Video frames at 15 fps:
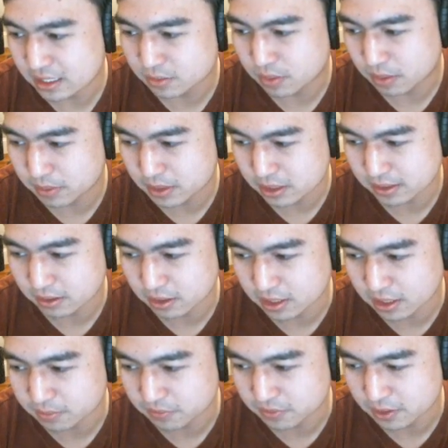should probably try to
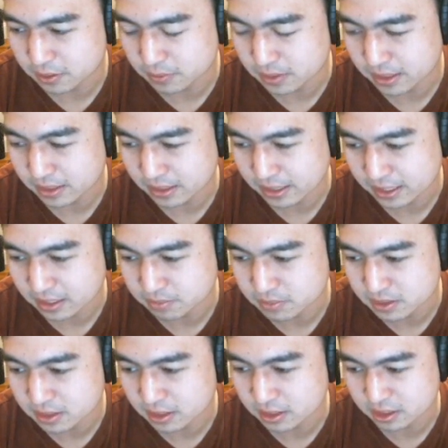look up a few and link
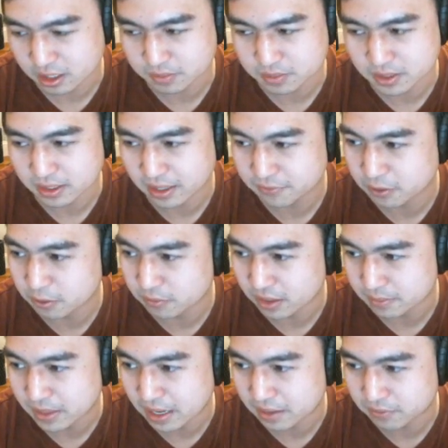them to the description. I feel
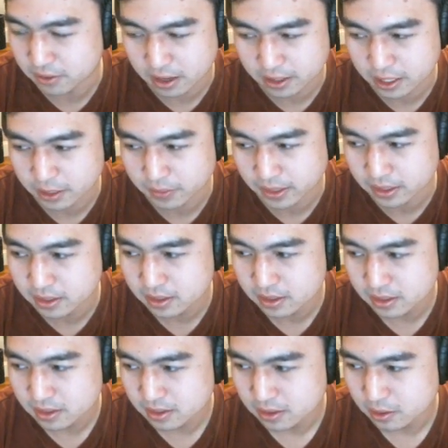really bad for not knowing
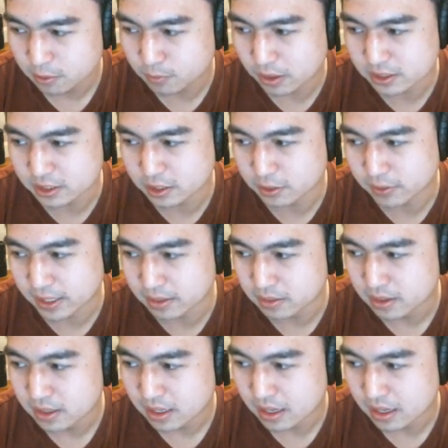where to donate.